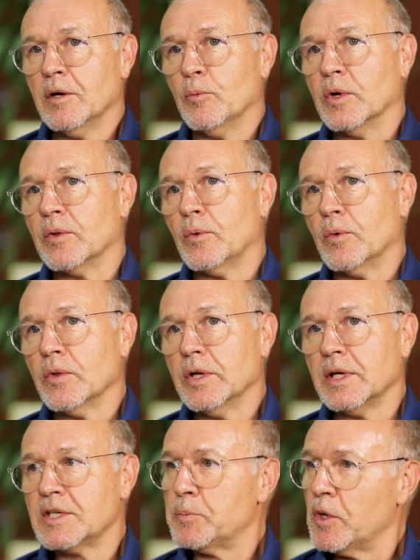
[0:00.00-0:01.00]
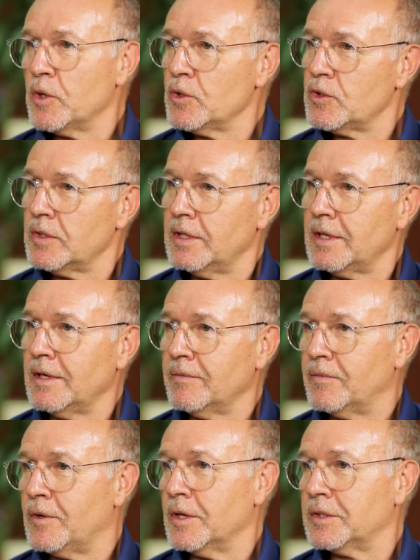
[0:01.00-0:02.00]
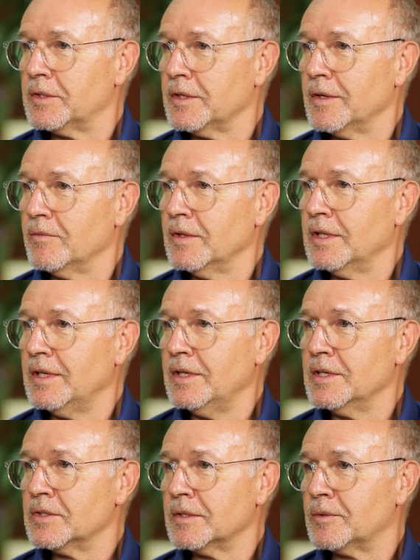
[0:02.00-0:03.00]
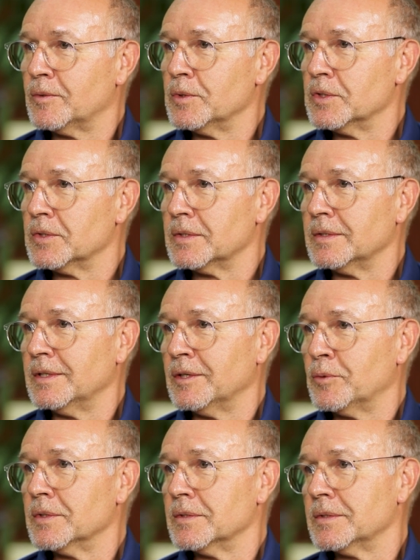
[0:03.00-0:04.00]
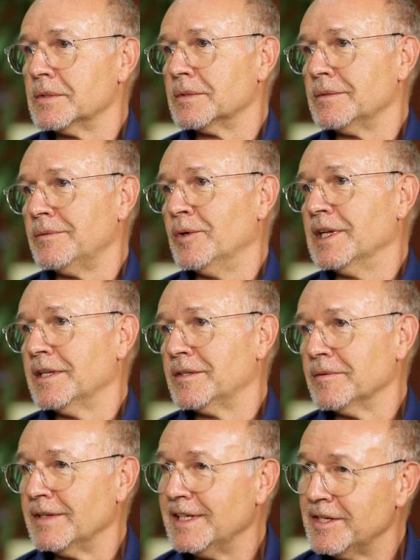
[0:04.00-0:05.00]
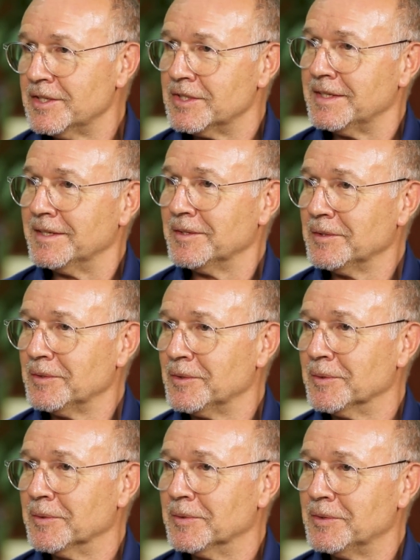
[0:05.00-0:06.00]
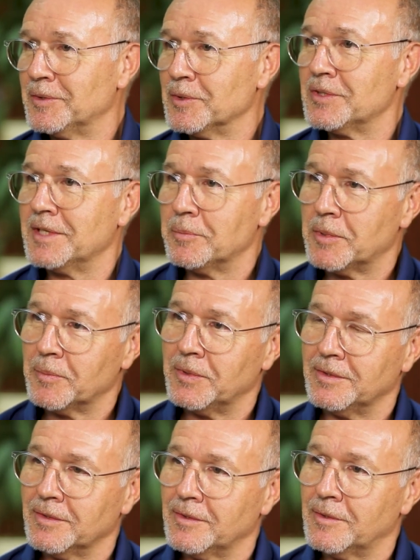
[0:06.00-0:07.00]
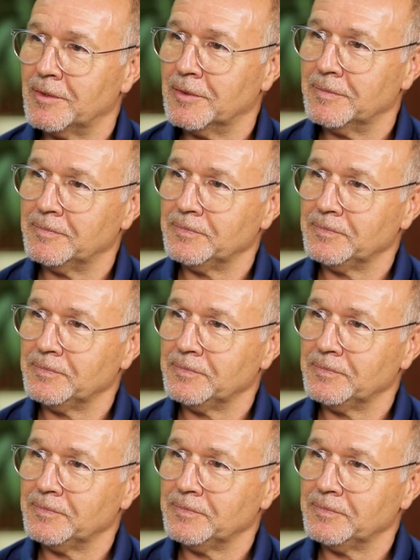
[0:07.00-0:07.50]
with all the exposure that I've got over the years, it was relatively easy to step up into the role.